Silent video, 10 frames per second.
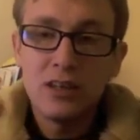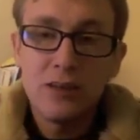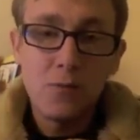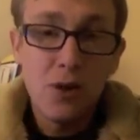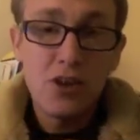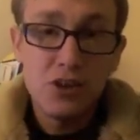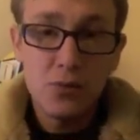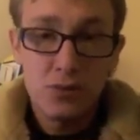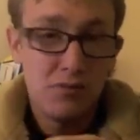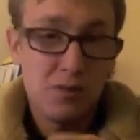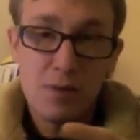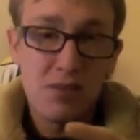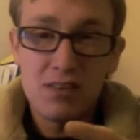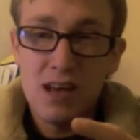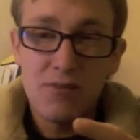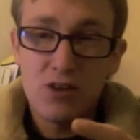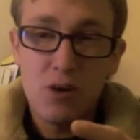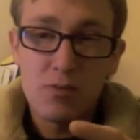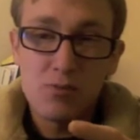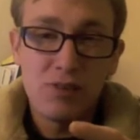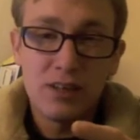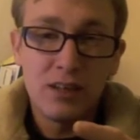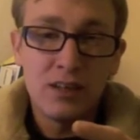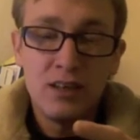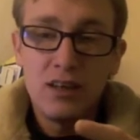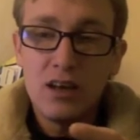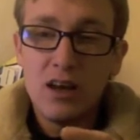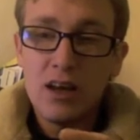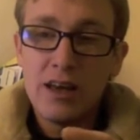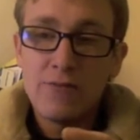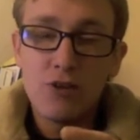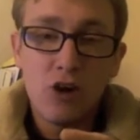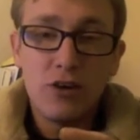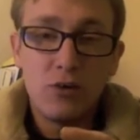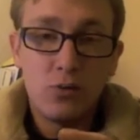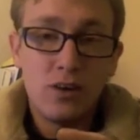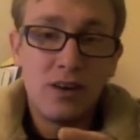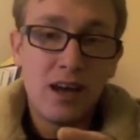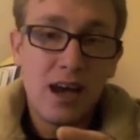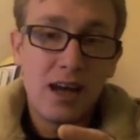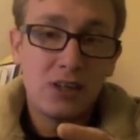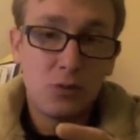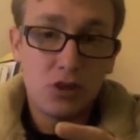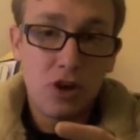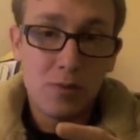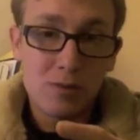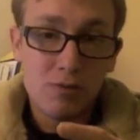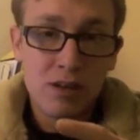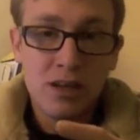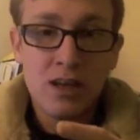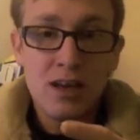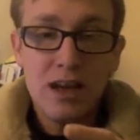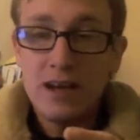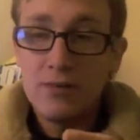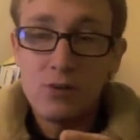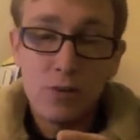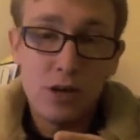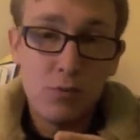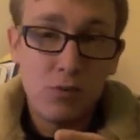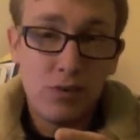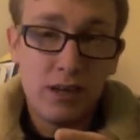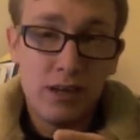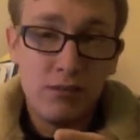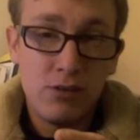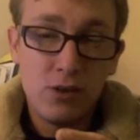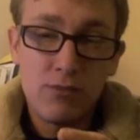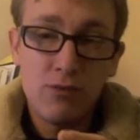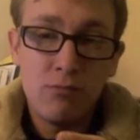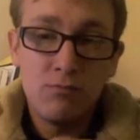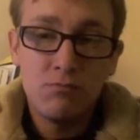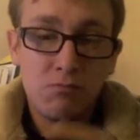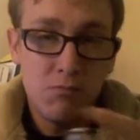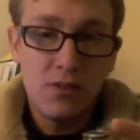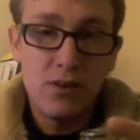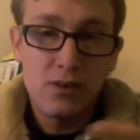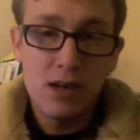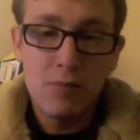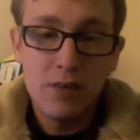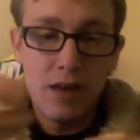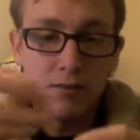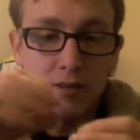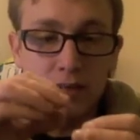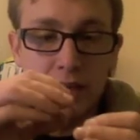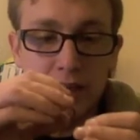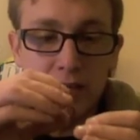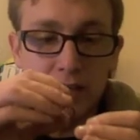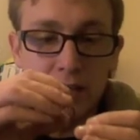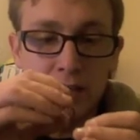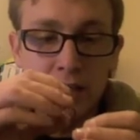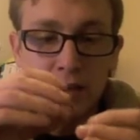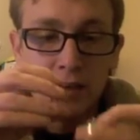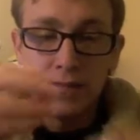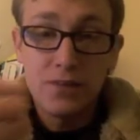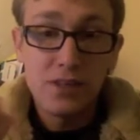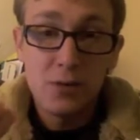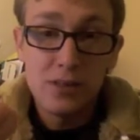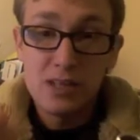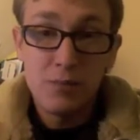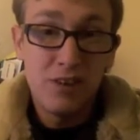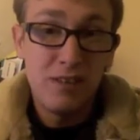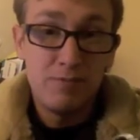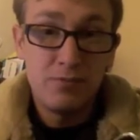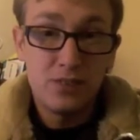If you buy a new one, it's bound to have a copper spring in it. If you've got an old one and you want a copper spring, head over to where you bought the unit from and they'll sell them there as a guarantee. They're so easy to put in.